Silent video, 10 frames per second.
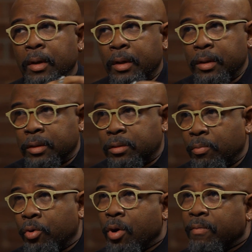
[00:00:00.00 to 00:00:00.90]
it's no
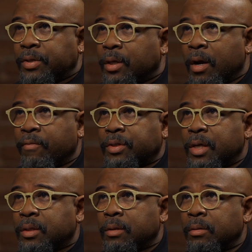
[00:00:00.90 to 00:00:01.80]
more
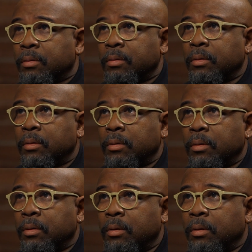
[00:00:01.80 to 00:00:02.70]
conversation.
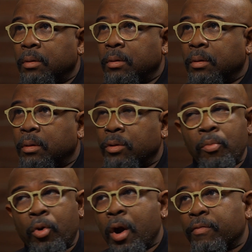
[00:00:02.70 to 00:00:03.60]
No
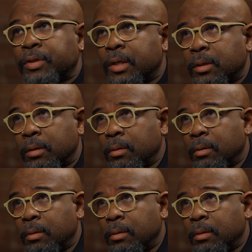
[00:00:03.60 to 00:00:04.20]
more conversation.